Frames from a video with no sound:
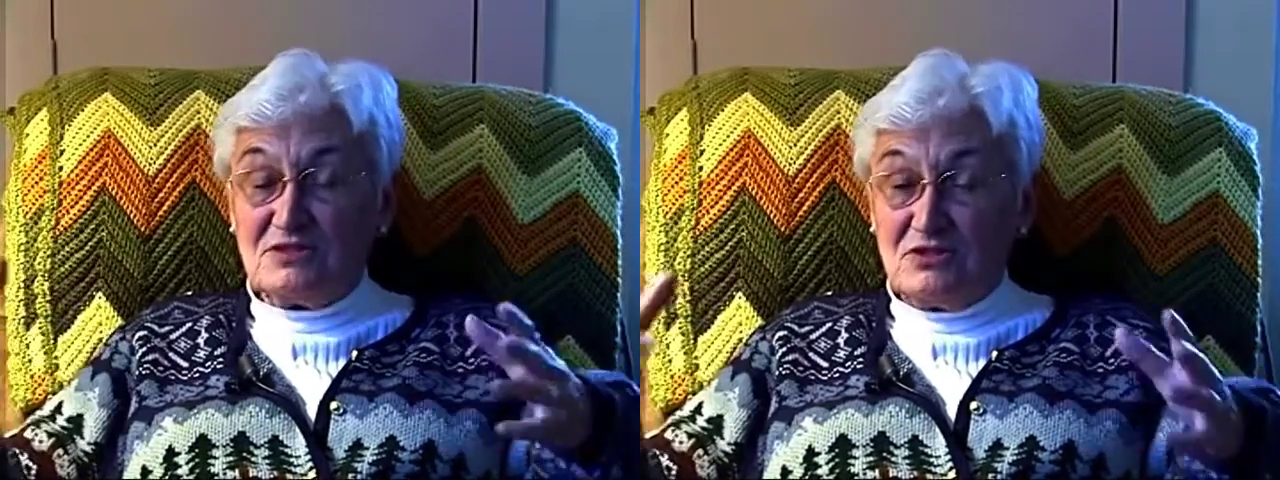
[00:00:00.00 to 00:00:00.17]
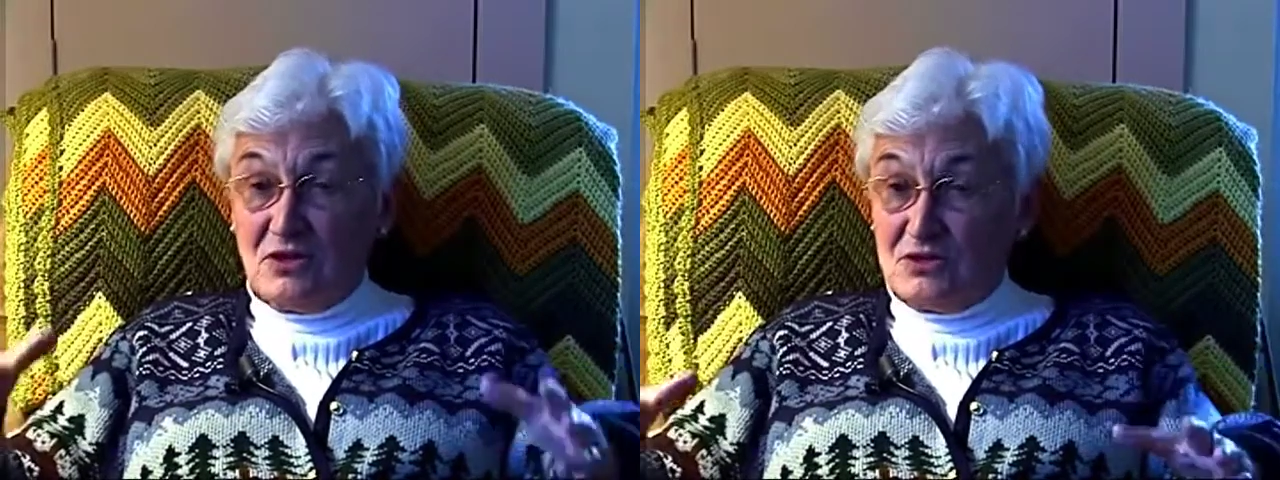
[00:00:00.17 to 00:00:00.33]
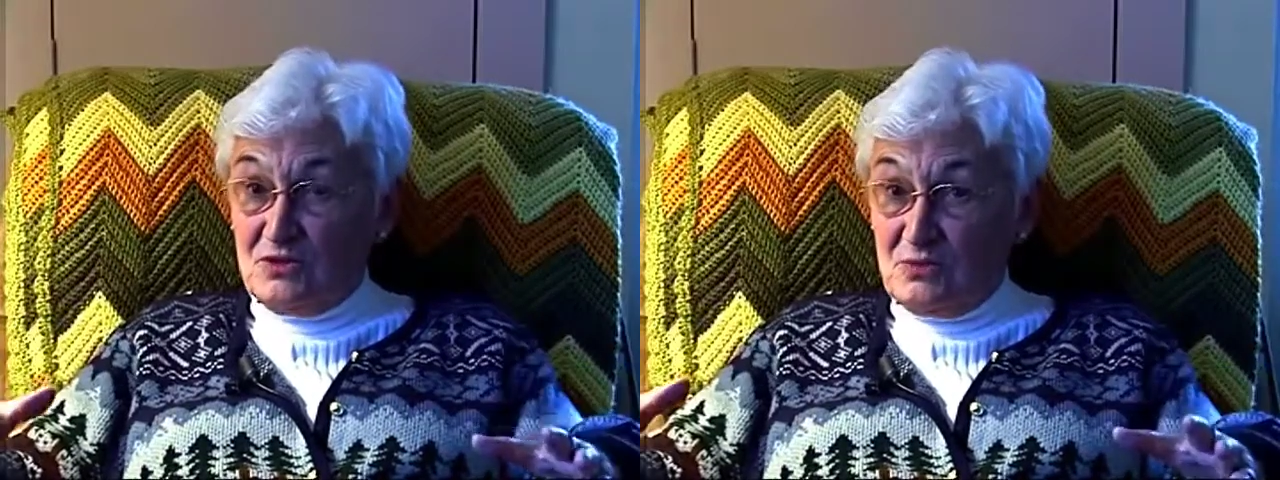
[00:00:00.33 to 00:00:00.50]

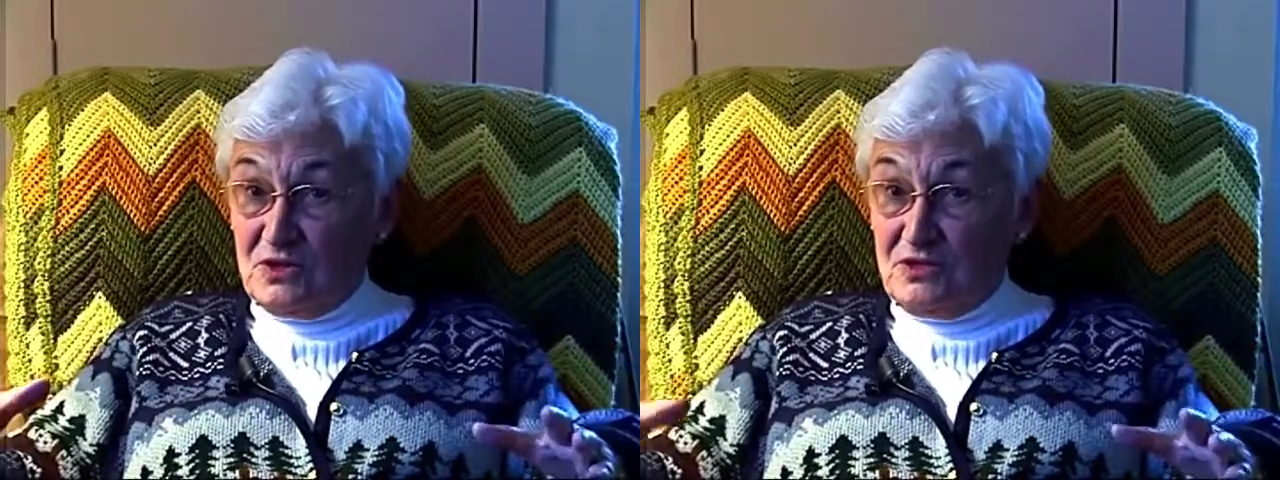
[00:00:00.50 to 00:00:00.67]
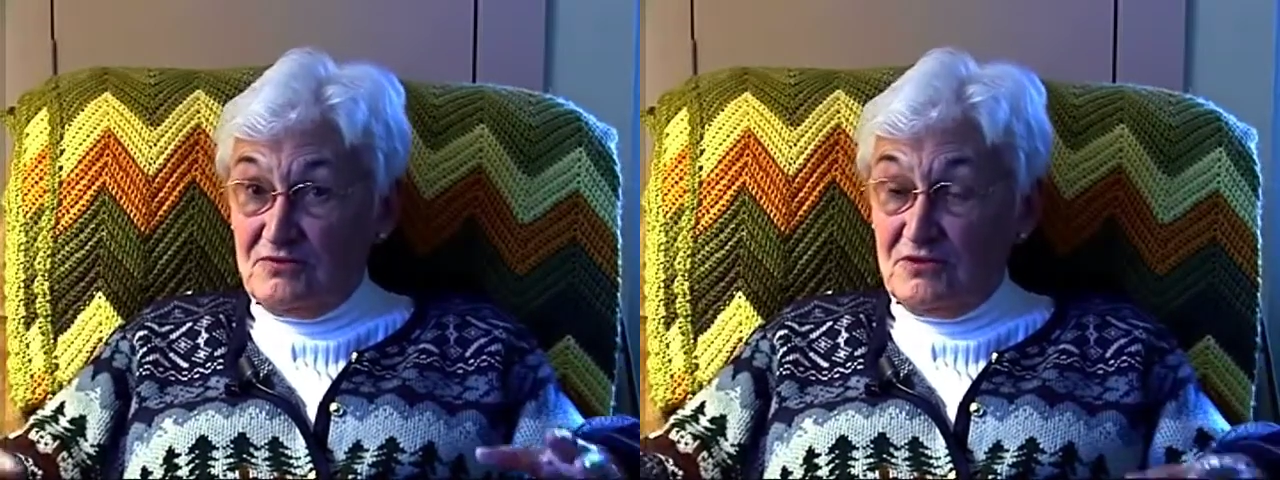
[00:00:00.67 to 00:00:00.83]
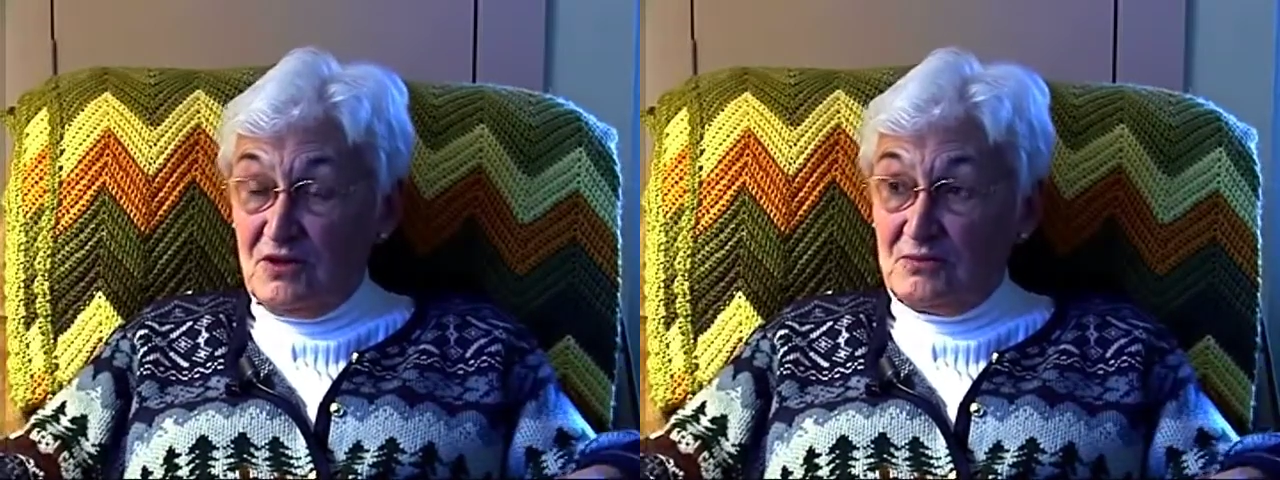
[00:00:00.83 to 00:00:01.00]
talked to him on the
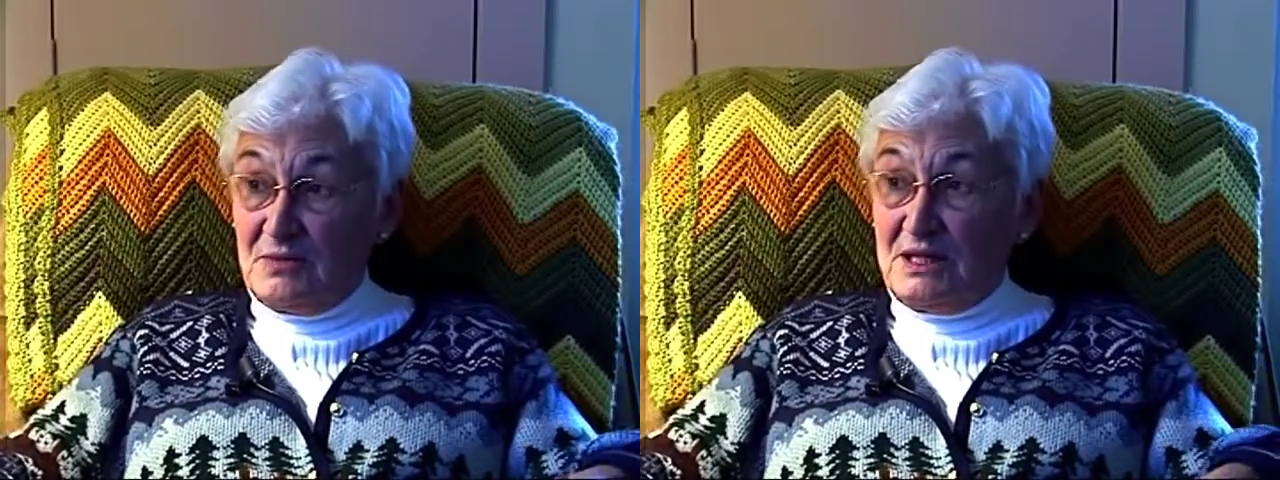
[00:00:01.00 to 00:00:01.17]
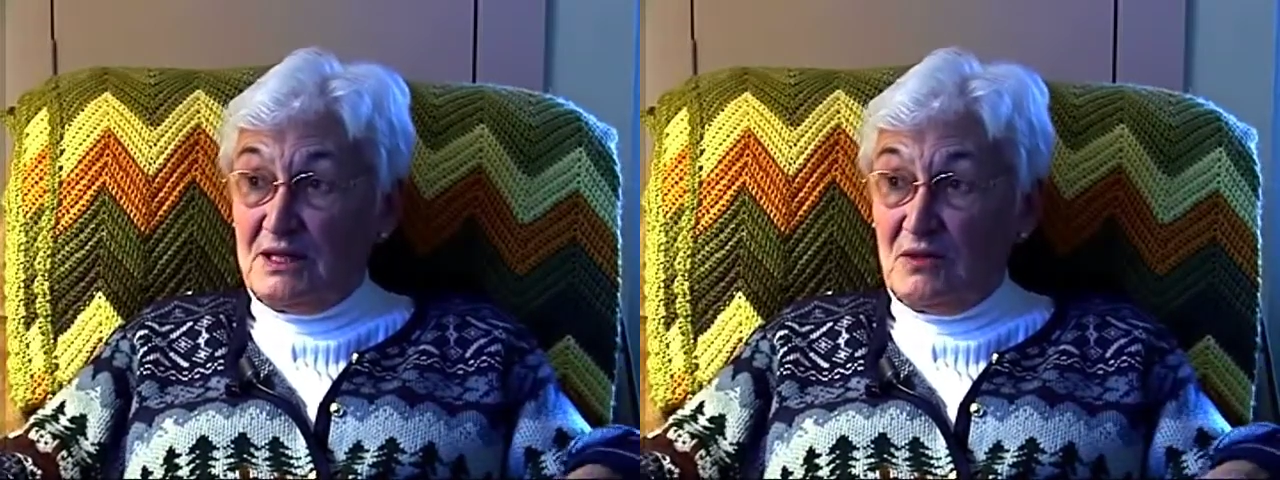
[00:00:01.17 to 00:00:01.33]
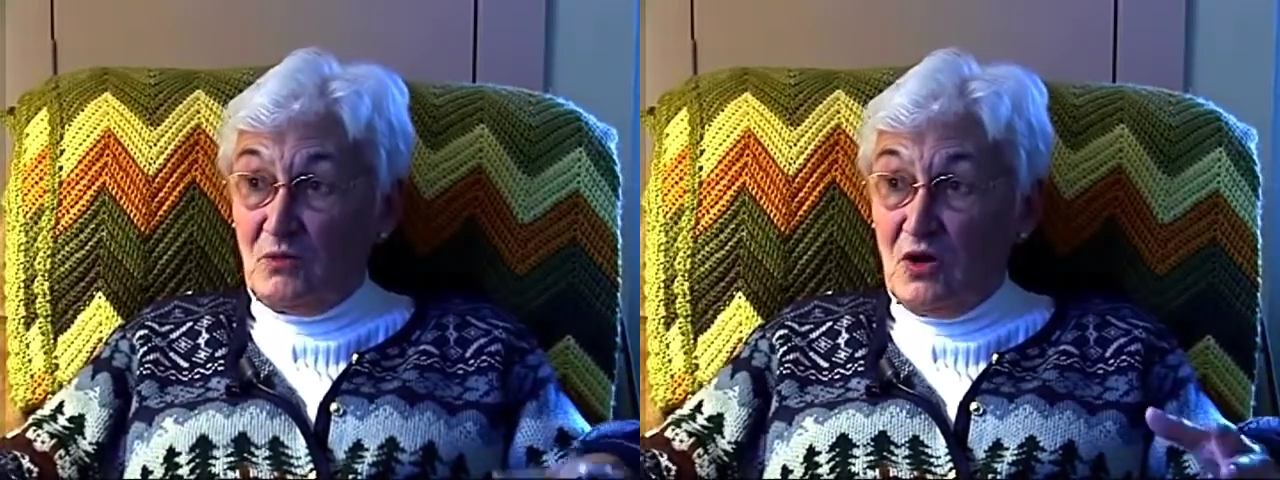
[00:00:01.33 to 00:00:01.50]
phone, but
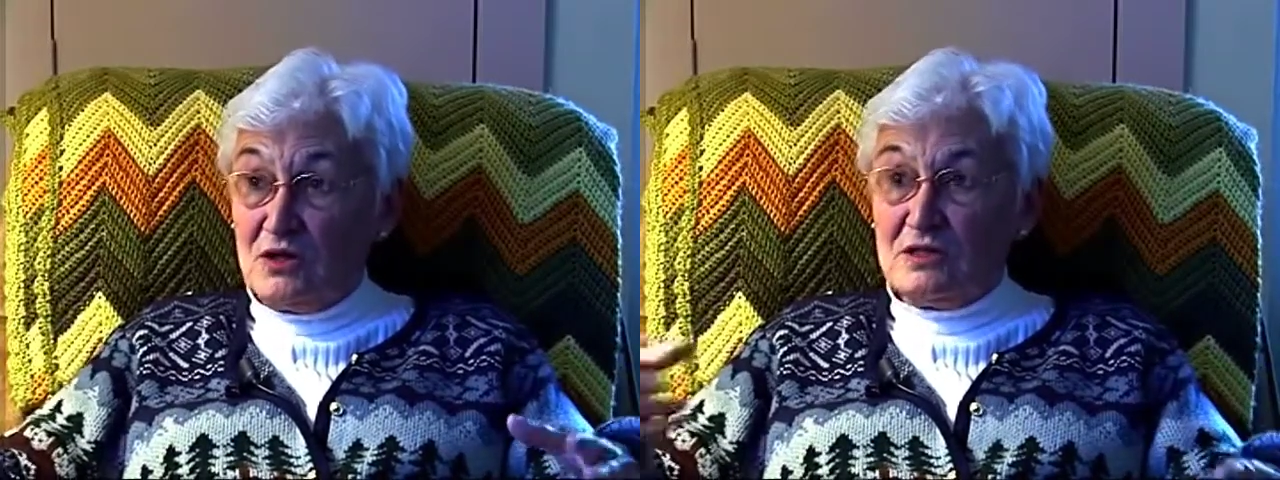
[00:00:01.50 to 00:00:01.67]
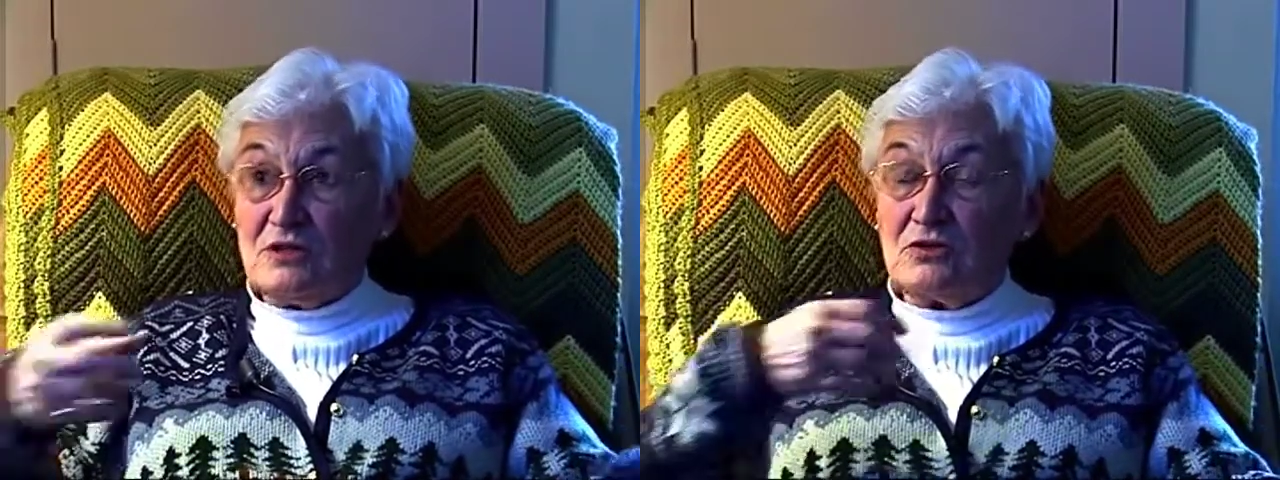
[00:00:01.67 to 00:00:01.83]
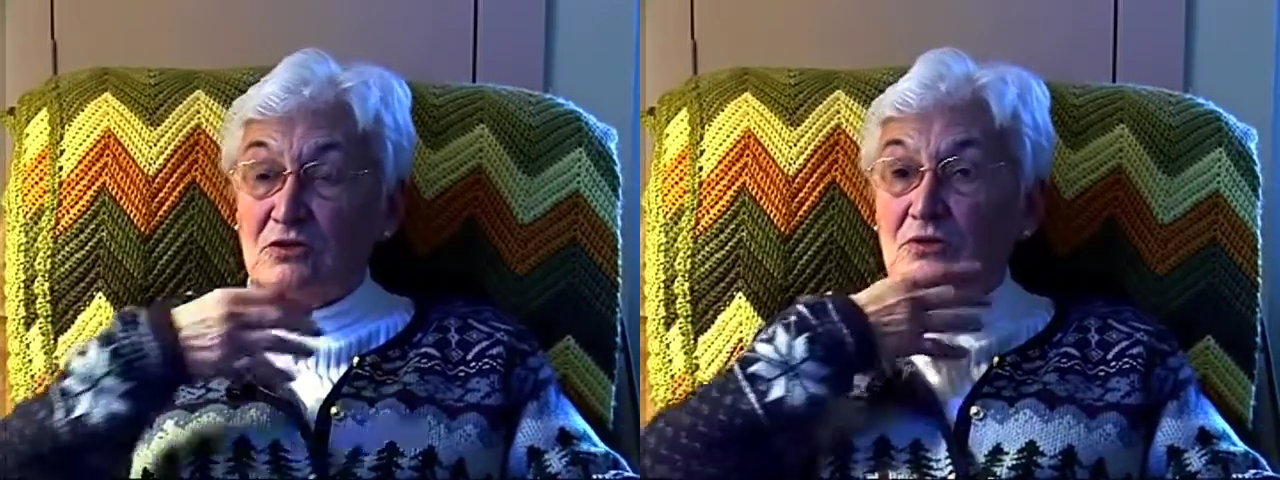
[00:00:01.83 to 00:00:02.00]
he walked in
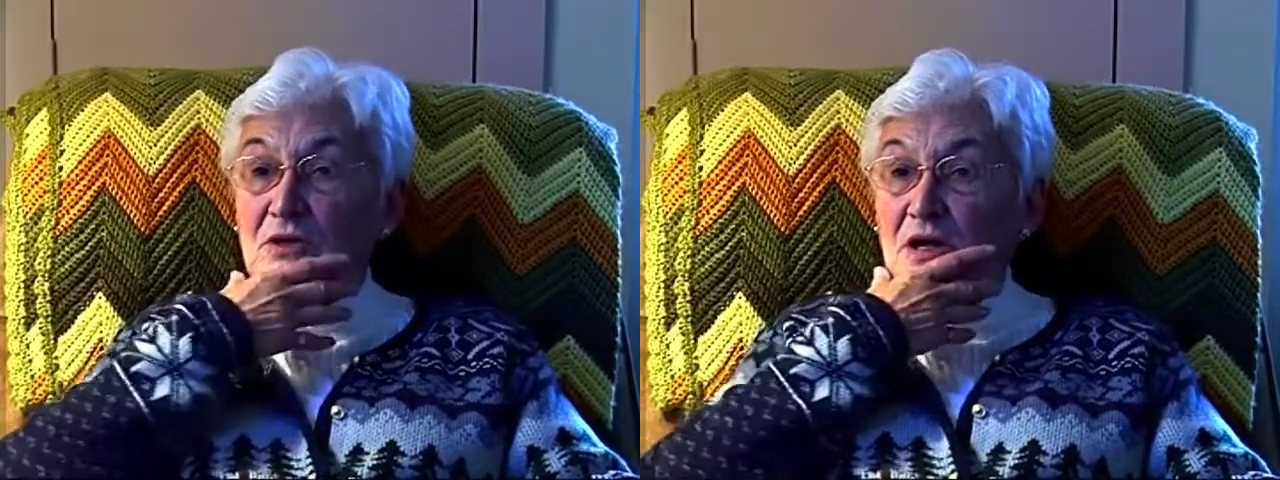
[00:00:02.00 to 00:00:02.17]
the door